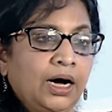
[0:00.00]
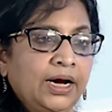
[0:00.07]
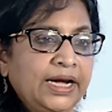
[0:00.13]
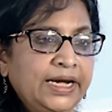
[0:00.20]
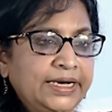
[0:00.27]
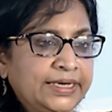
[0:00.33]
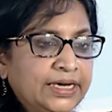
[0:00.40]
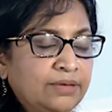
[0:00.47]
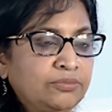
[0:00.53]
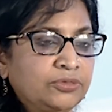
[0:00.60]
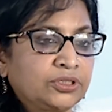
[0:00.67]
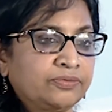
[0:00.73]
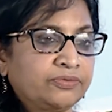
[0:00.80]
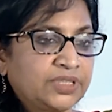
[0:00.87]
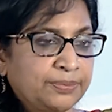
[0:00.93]
in
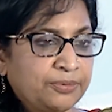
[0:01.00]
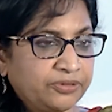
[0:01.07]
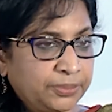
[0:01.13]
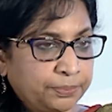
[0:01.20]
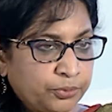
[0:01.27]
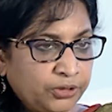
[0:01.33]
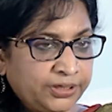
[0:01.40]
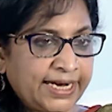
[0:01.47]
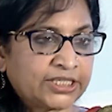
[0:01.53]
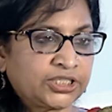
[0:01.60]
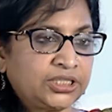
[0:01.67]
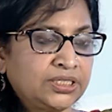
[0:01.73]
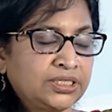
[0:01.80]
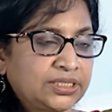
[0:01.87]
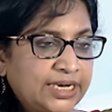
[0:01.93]
terms of some of the
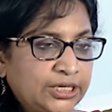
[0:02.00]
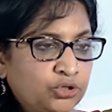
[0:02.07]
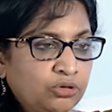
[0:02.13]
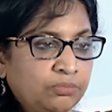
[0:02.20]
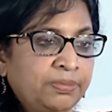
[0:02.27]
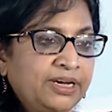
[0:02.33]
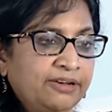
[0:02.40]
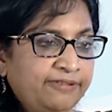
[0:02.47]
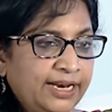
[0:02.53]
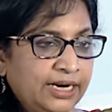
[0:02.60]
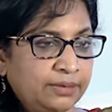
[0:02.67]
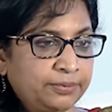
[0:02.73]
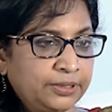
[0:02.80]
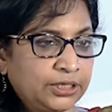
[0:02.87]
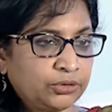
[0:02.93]
protections that should be
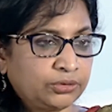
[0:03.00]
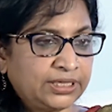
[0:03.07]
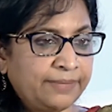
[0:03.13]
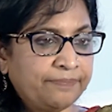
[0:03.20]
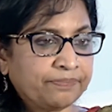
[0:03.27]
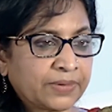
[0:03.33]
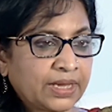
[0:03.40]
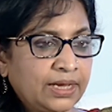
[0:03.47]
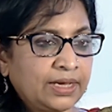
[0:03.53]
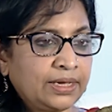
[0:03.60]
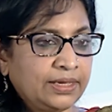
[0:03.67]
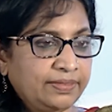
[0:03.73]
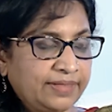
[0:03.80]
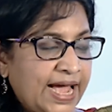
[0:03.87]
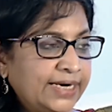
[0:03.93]
available to them.
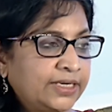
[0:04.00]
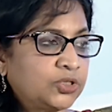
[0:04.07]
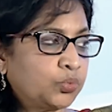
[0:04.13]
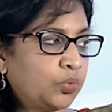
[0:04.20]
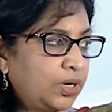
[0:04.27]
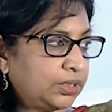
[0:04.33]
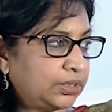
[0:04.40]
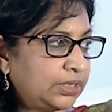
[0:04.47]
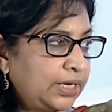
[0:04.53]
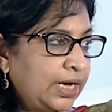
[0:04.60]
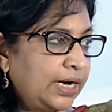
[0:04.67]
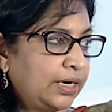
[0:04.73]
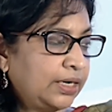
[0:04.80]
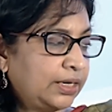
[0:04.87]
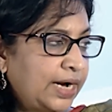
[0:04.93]
That is what
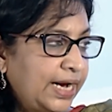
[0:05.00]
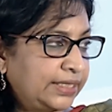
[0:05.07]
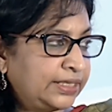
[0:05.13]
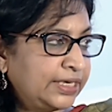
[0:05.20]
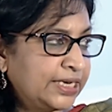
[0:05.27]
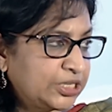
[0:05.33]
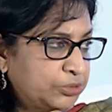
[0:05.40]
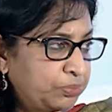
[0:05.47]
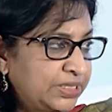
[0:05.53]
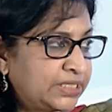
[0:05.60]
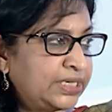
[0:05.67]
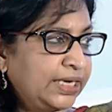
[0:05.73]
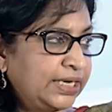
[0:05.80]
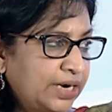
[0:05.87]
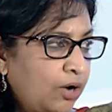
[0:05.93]
I think is
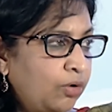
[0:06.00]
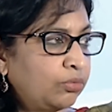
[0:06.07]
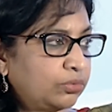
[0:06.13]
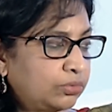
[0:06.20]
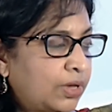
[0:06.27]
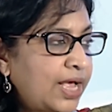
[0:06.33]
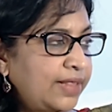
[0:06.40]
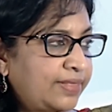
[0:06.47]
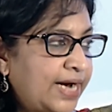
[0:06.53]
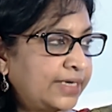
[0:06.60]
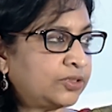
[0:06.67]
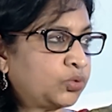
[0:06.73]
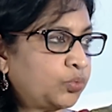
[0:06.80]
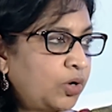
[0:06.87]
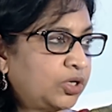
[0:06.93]
missing now, and
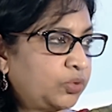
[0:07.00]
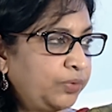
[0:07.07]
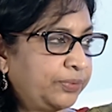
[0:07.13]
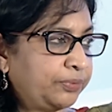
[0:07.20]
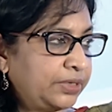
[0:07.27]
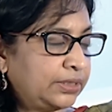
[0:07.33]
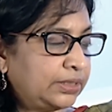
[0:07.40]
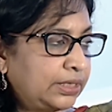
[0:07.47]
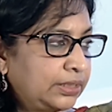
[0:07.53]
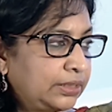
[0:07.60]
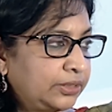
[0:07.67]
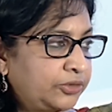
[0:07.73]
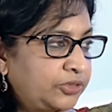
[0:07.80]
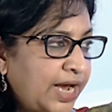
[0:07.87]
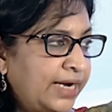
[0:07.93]
that is what we will
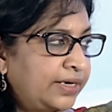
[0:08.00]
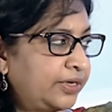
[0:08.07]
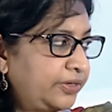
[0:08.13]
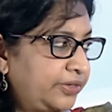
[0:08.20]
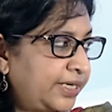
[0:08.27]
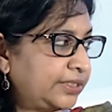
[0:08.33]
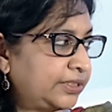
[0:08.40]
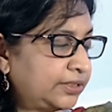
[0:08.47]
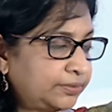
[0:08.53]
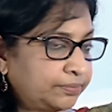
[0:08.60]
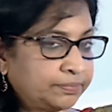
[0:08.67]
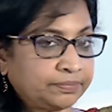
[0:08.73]
try and address.